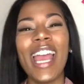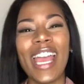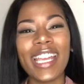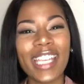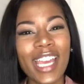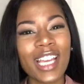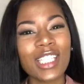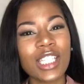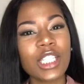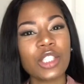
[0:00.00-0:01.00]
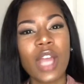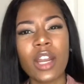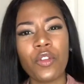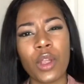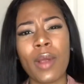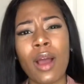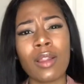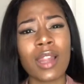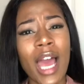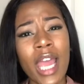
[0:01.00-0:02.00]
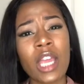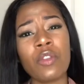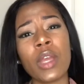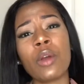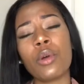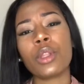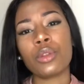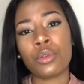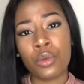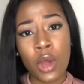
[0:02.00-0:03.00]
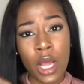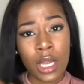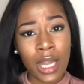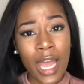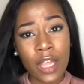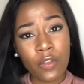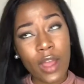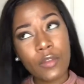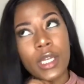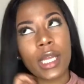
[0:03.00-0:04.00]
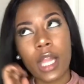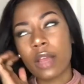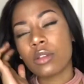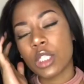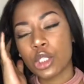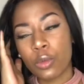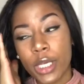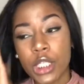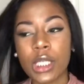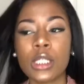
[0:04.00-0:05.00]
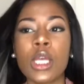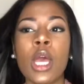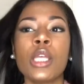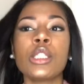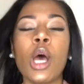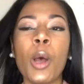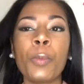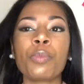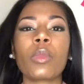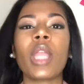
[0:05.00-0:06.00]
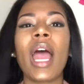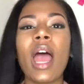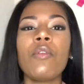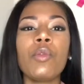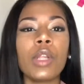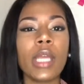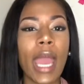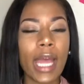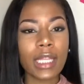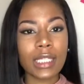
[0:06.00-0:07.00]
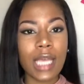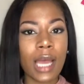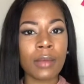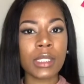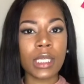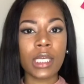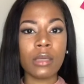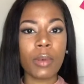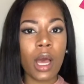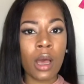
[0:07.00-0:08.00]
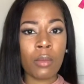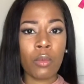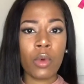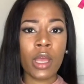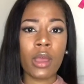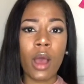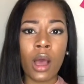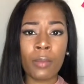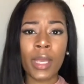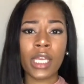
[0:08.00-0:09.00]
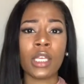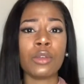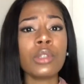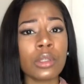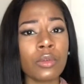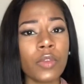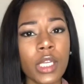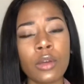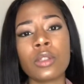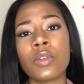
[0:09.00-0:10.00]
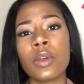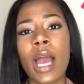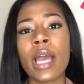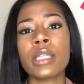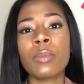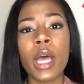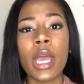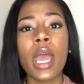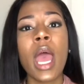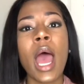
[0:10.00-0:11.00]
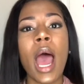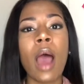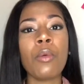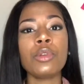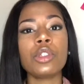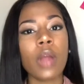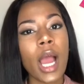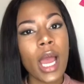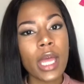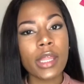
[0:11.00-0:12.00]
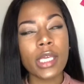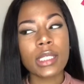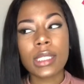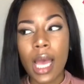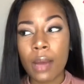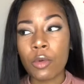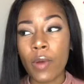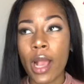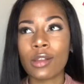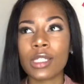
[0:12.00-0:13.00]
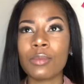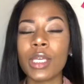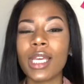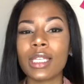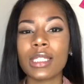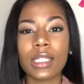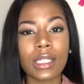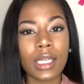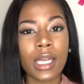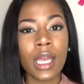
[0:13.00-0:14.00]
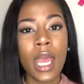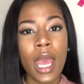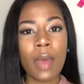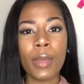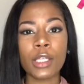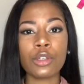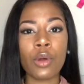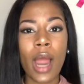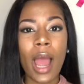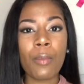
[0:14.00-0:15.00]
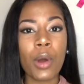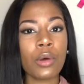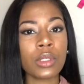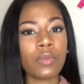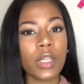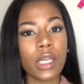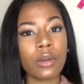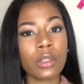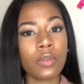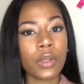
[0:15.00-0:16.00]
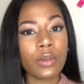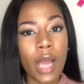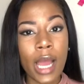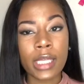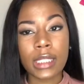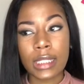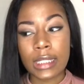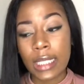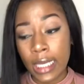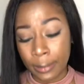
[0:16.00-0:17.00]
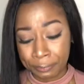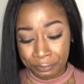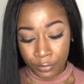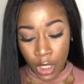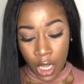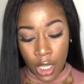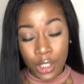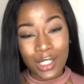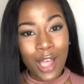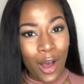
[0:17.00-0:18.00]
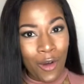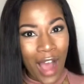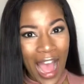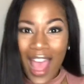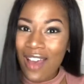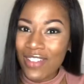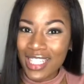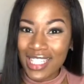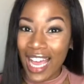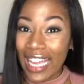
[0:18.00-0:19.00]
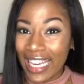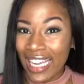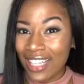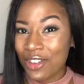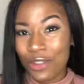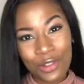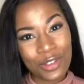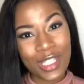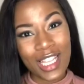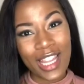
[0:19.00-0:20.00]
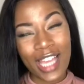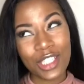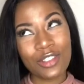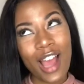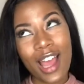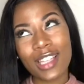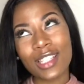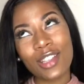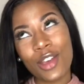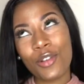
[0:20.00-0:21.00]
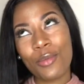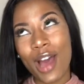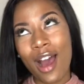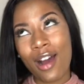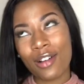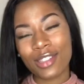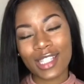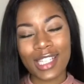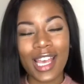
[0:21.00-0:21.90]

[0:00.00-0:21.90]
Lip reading: And yeah, just trying to figure out life and going through life, everyday life situations. So I haven't really had the time to keep up with making YouTube videos for you guys, but I will try this time around to be consistent and make sure I post videos for you guys to see. So I have exciting news to let you guys know about.